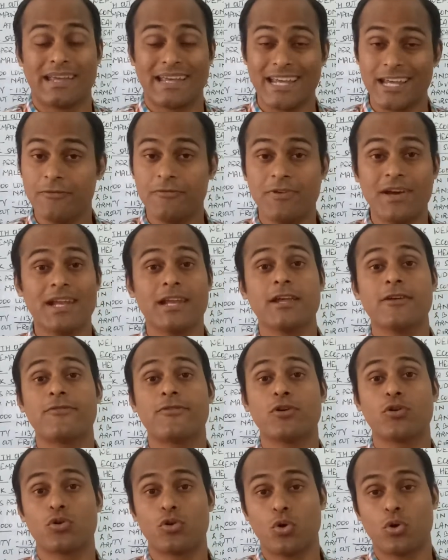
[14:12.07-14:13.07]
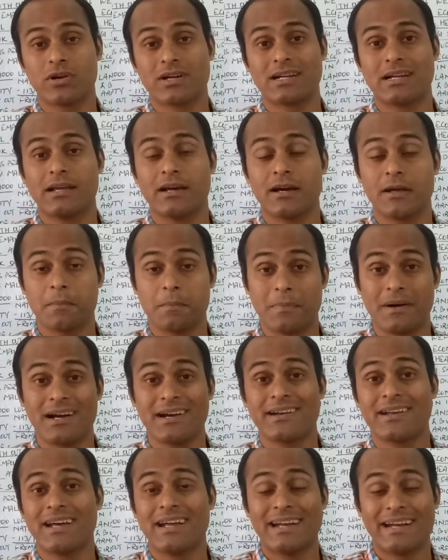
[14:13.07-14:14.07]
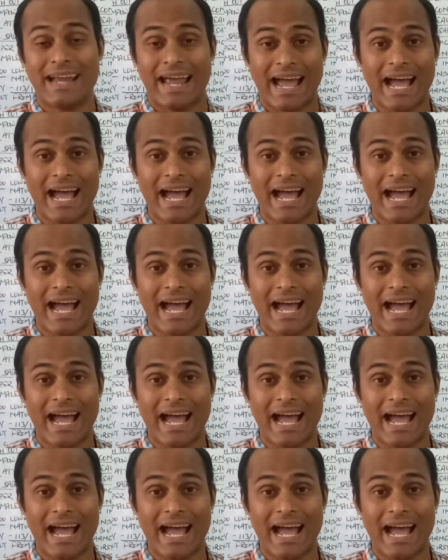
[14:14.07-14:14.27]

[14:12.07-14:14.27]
even if you don't clear, but